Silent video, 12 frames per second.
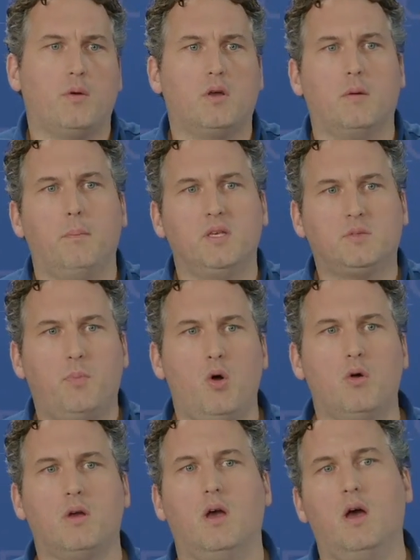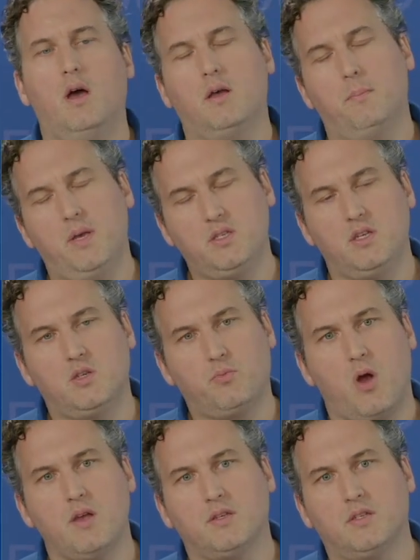bespoke business
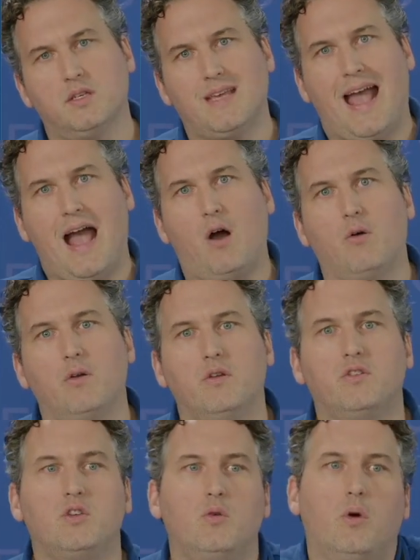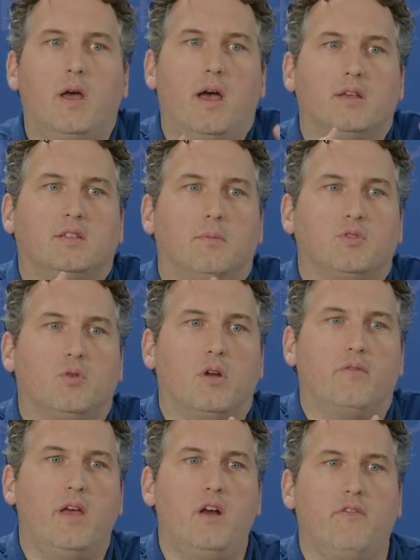processes out into some sort
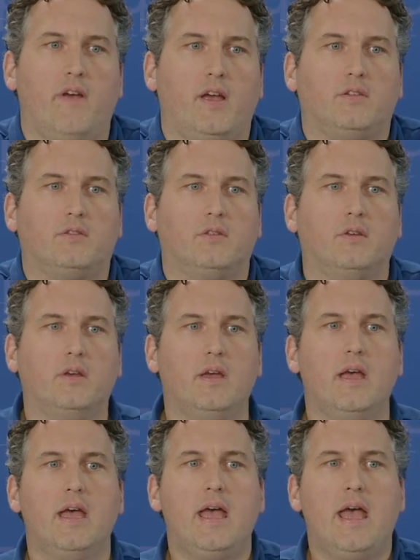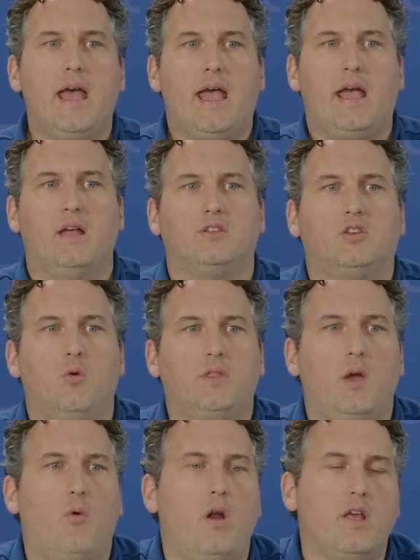of interface. And so what
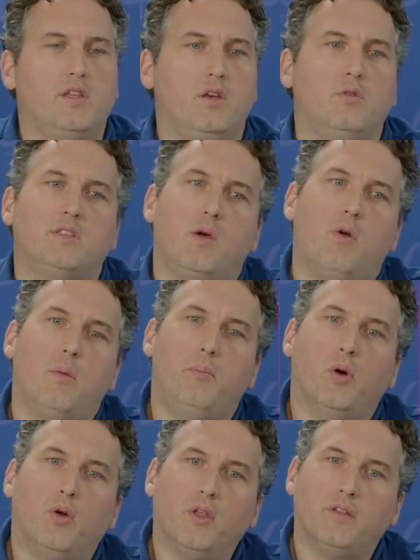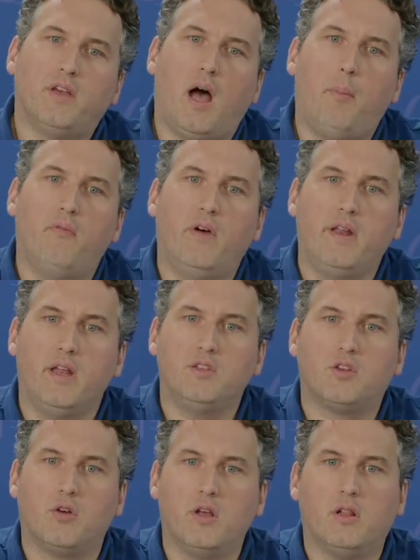they want to do is they want to build on top of Identity
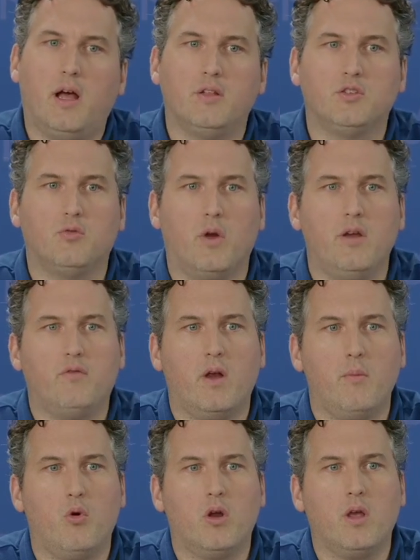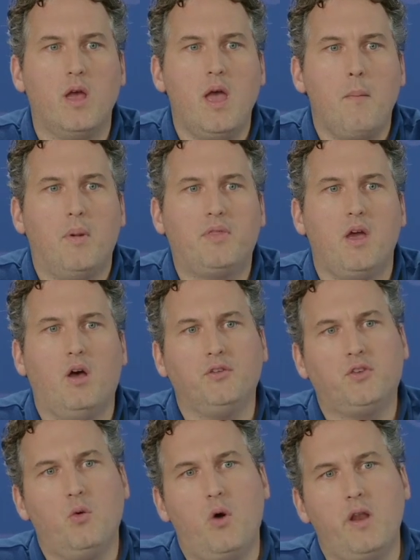Security Cloud's great framework, but they
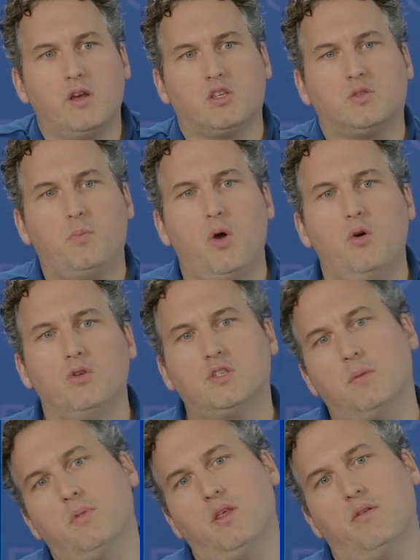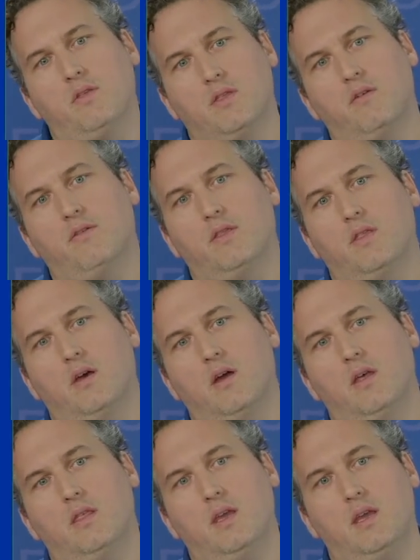also want to expose some of
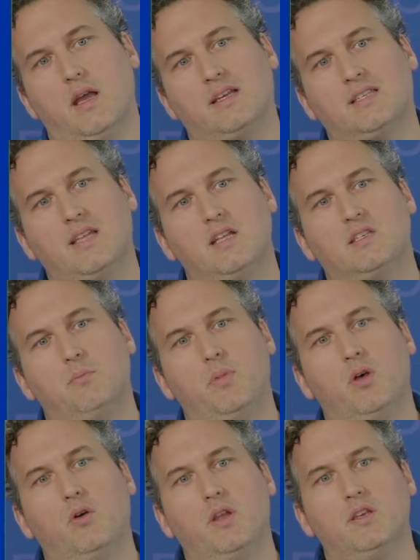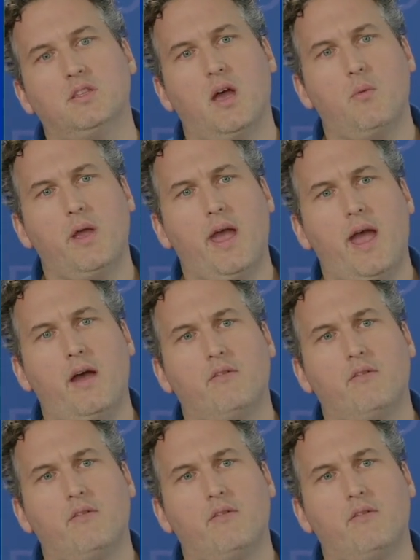the extensibilities that we have.